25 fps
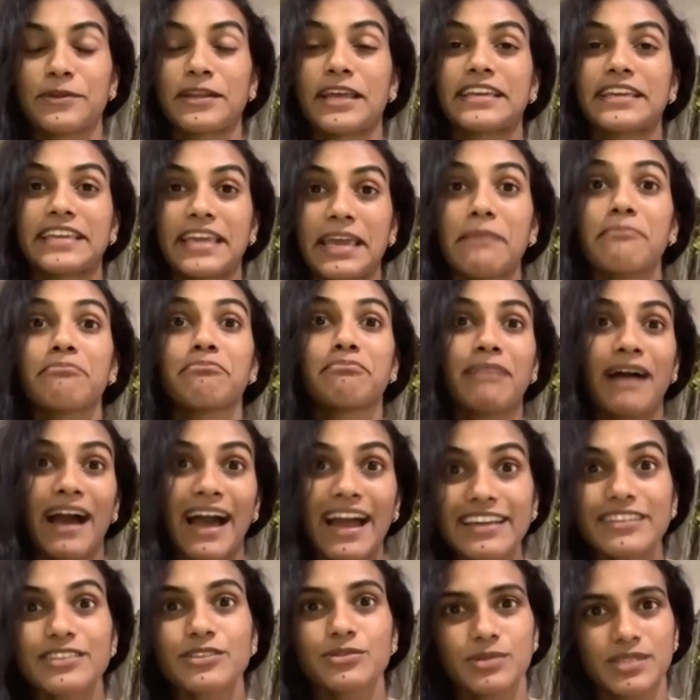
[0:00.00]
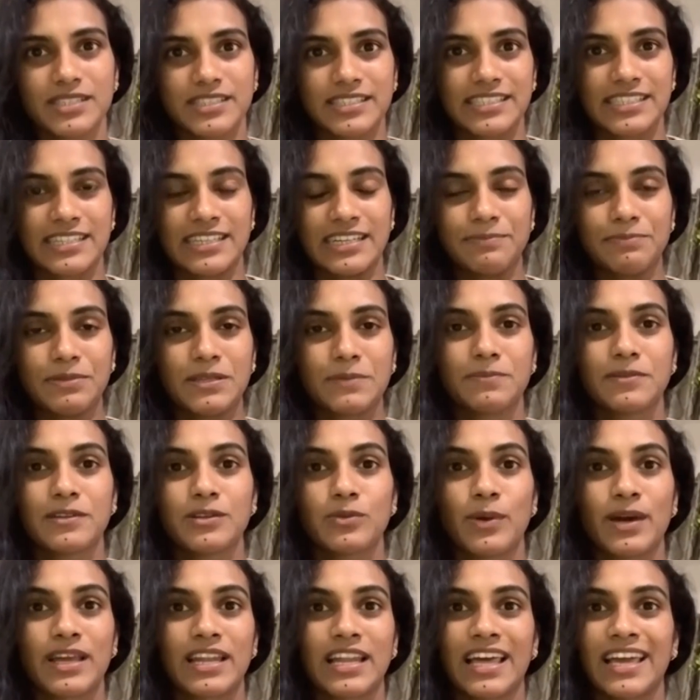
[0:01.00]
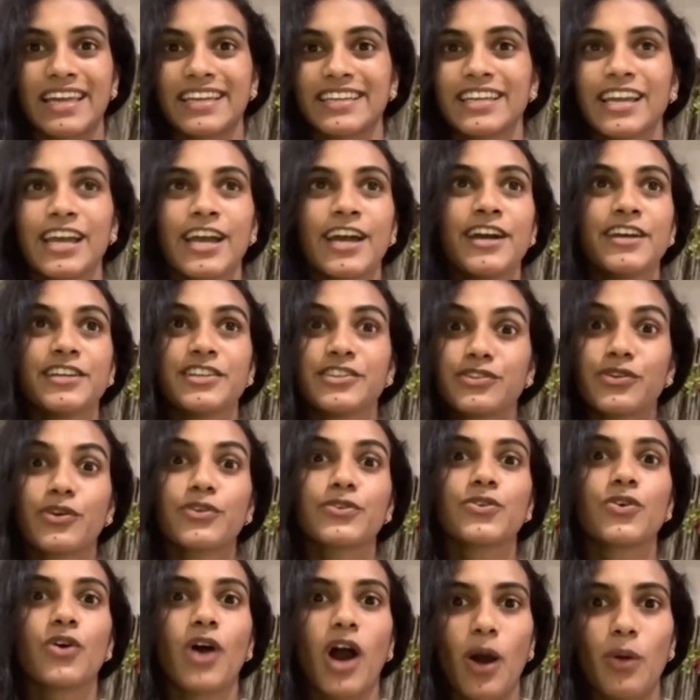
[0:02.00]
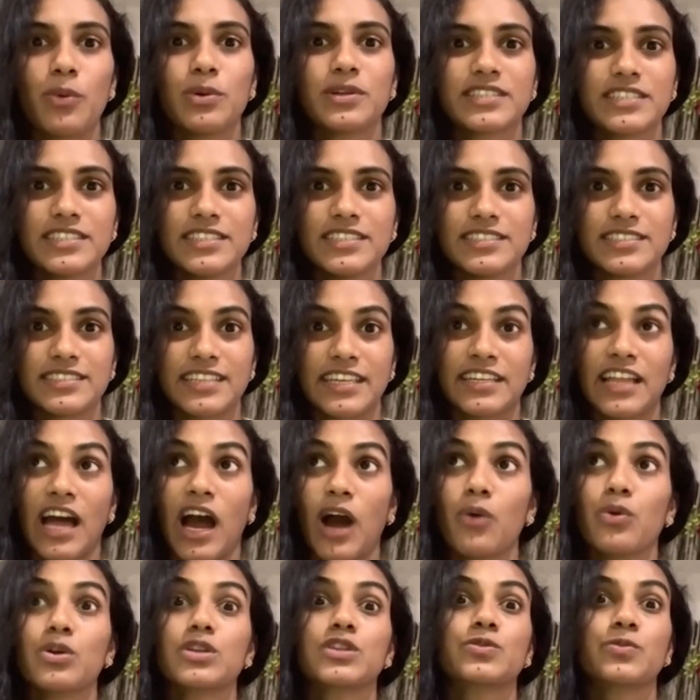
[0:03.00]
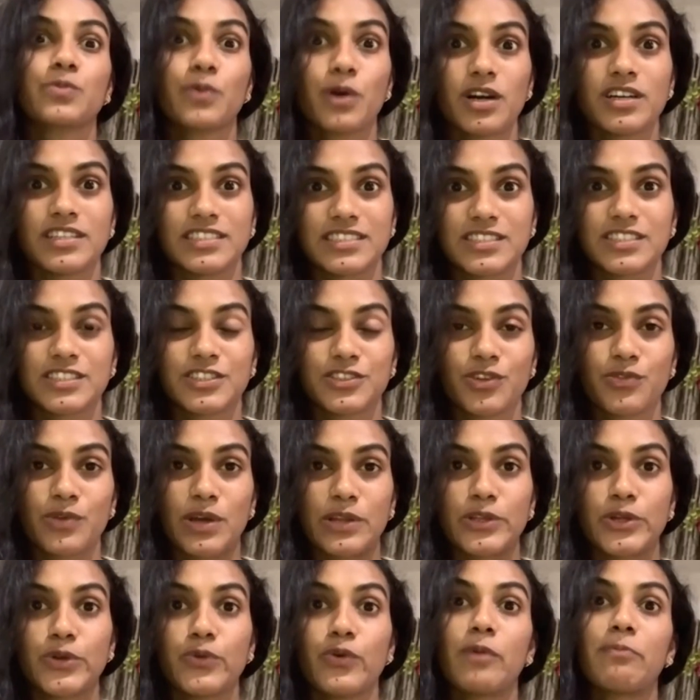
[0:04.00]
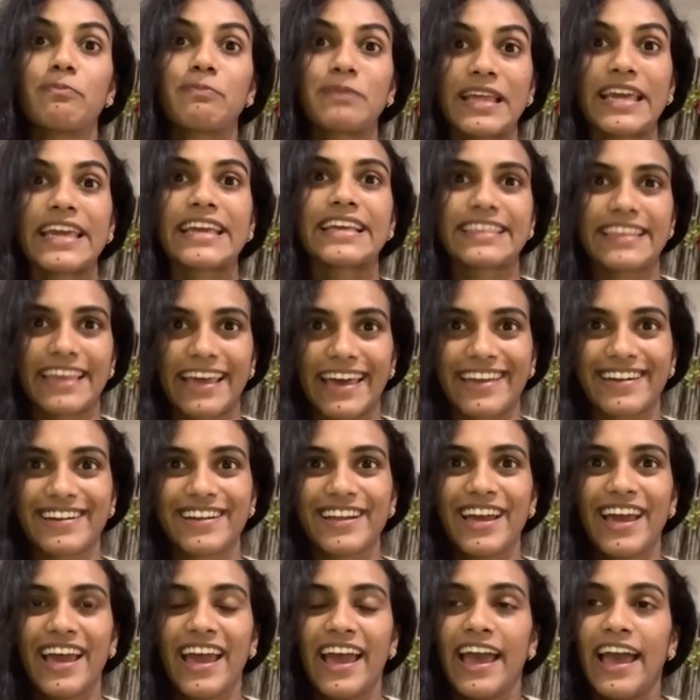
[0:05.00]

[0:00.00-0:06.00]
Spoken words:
When I came back to India, people were like, you don't know how it is and how it was when you were playing there.